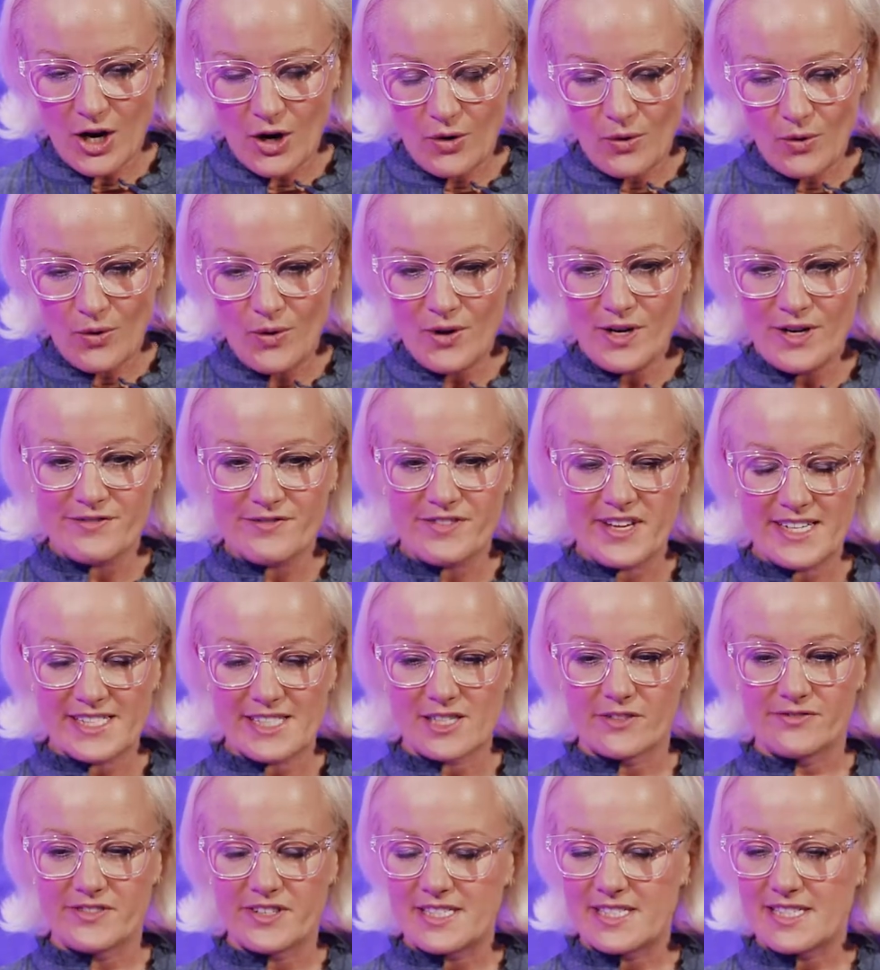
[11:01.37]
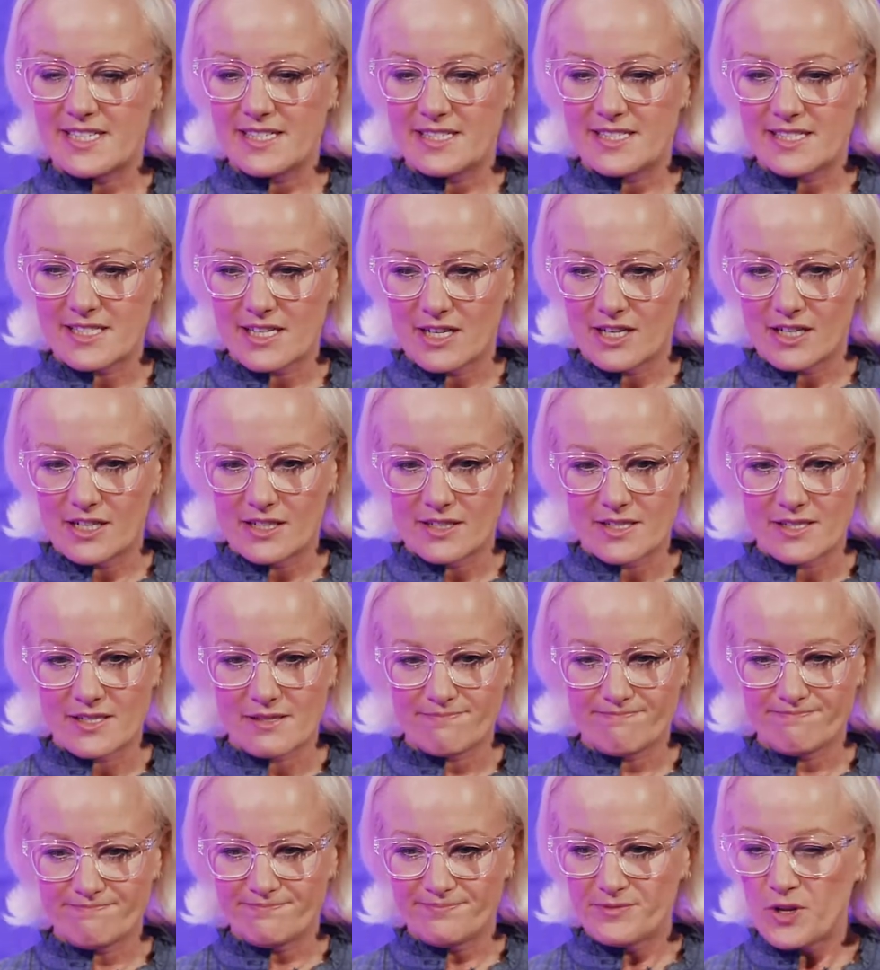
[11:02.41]
All of this obviously starts
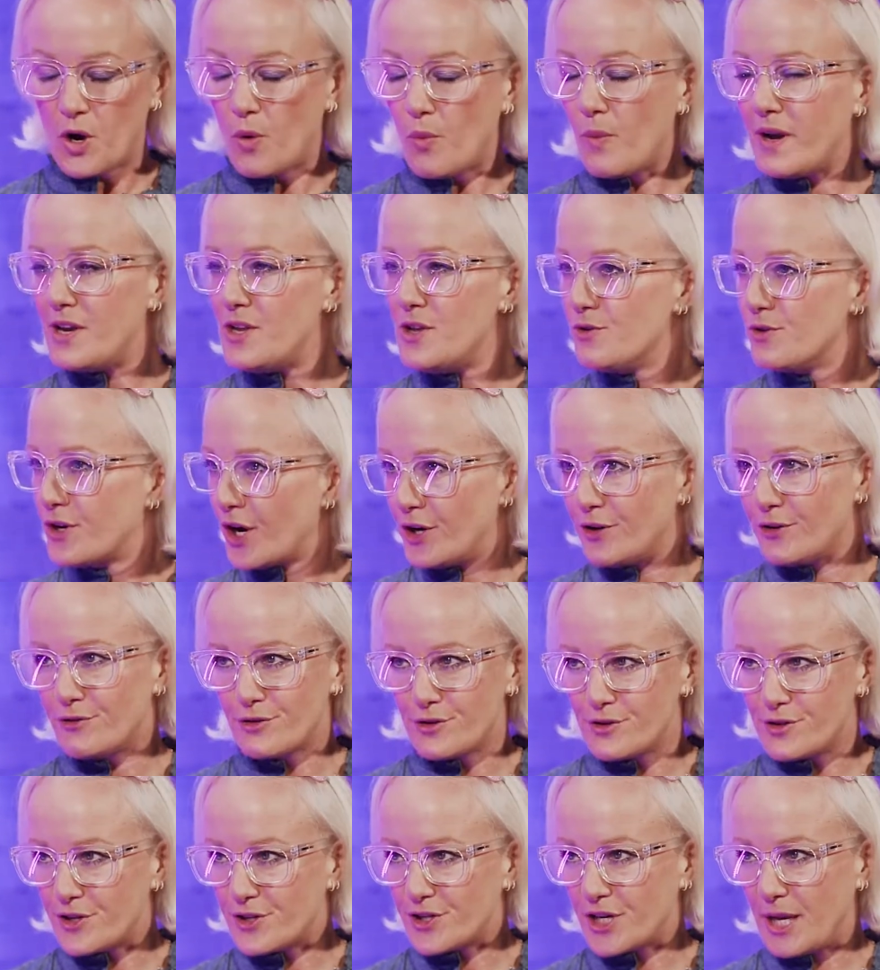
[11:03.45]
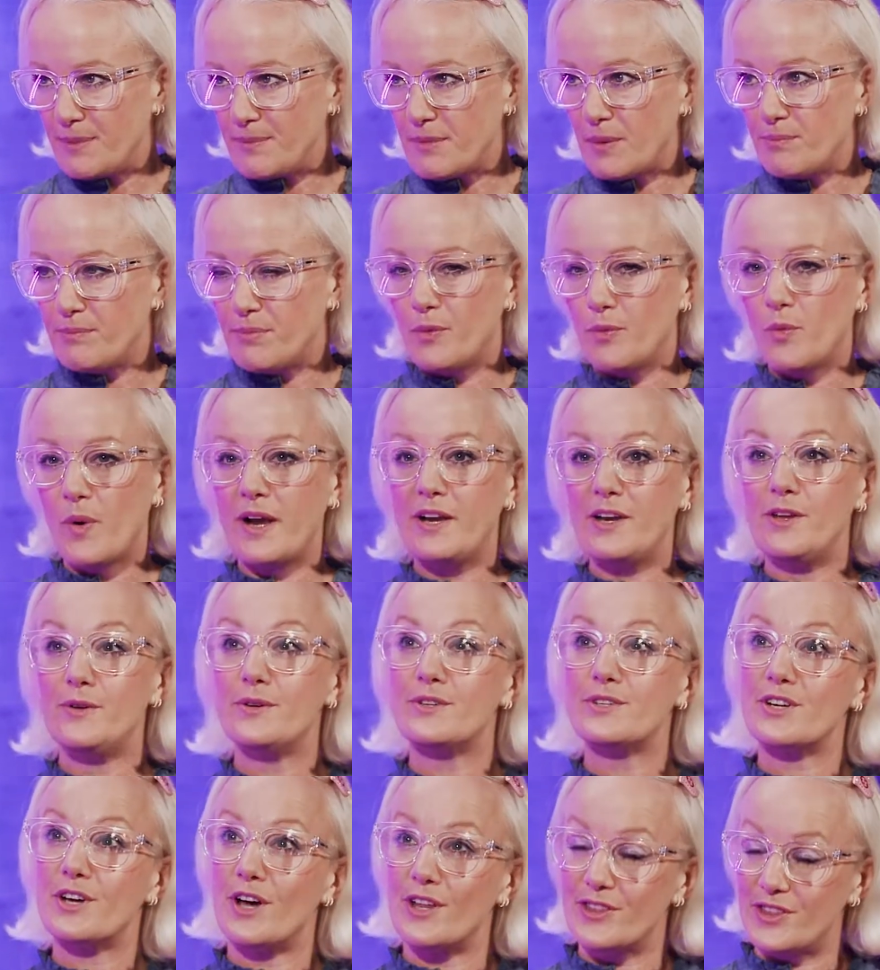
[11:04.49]
not when you go through the treatment, but when you
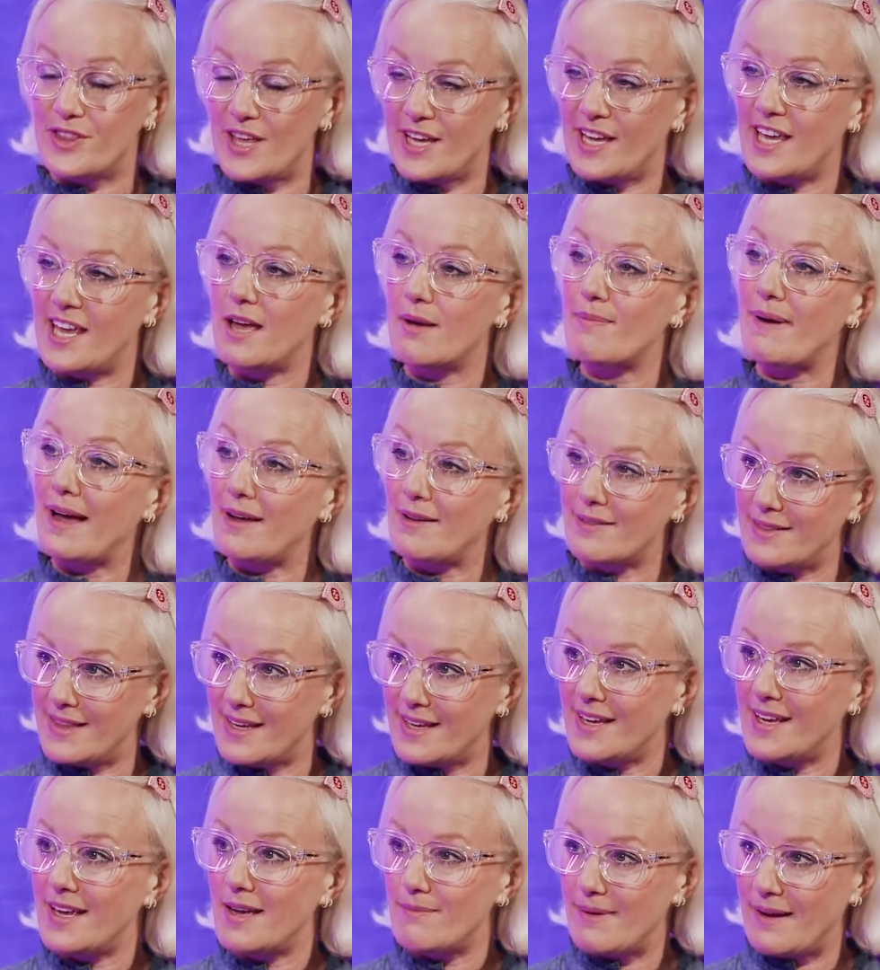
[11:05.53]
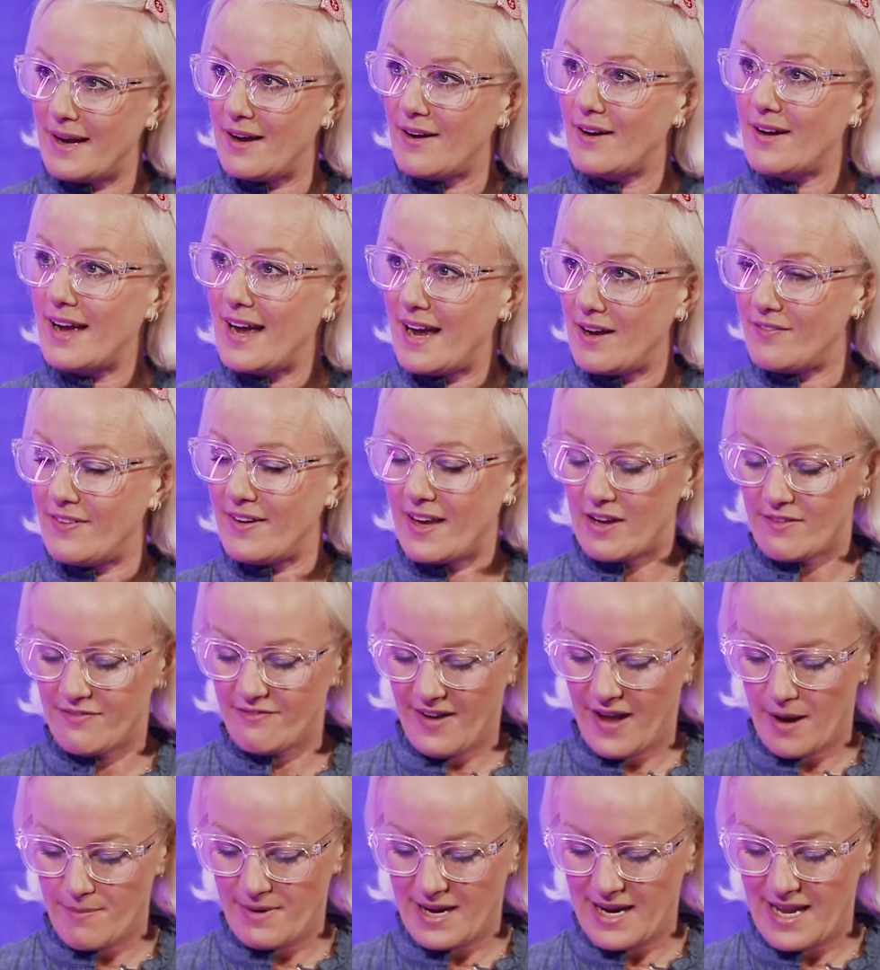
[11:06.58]
start thinking about having a
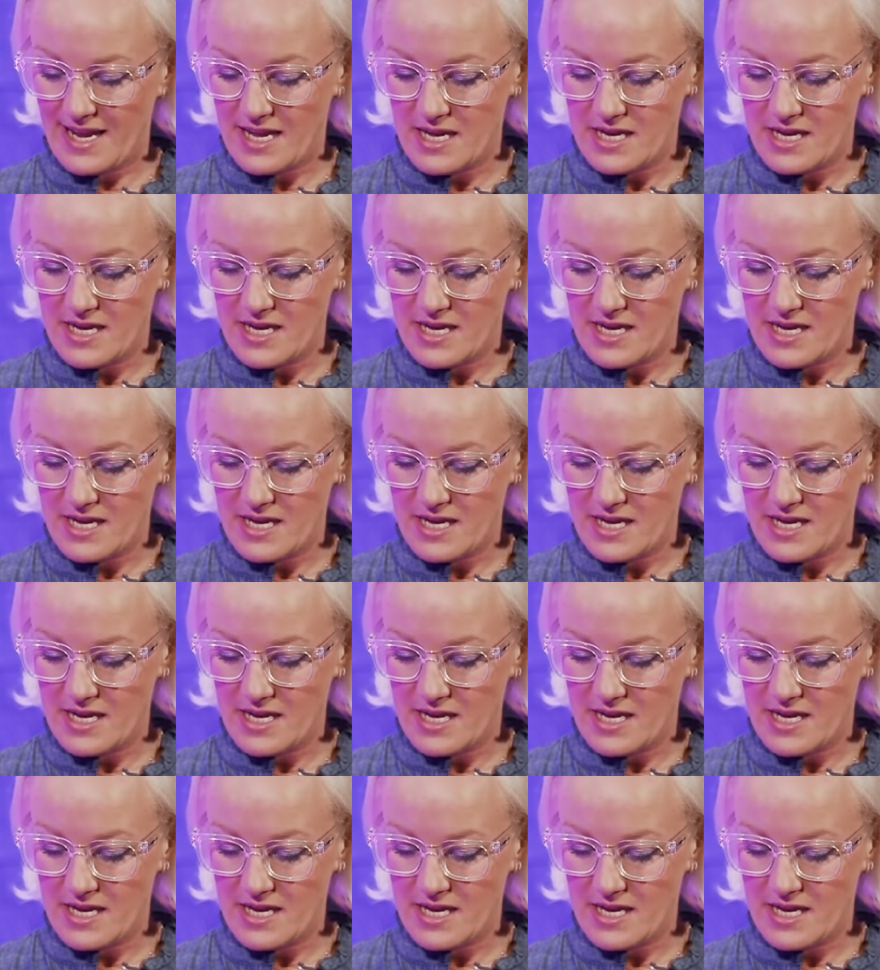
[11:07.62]
family.